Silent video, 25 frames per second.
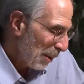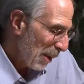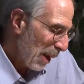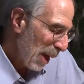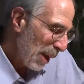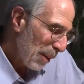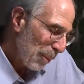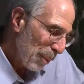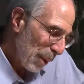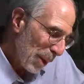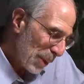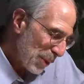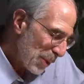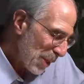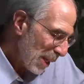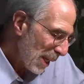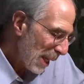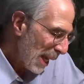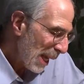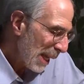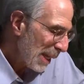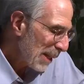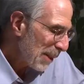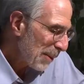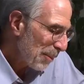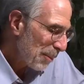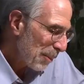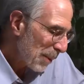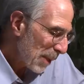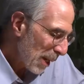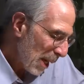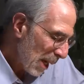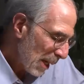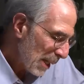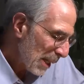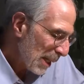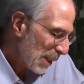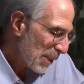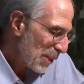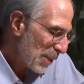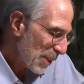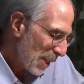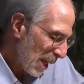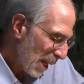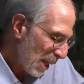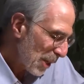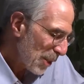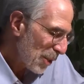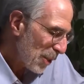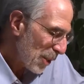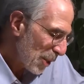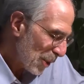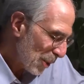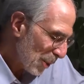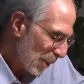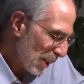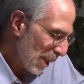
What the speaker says: once again, conics tangent